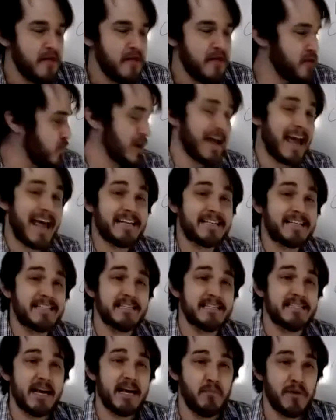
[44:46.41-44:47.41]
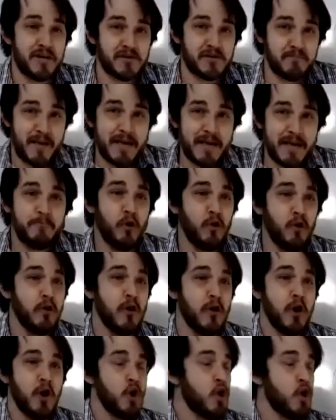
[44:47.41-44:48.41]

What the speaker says: there were cases in which people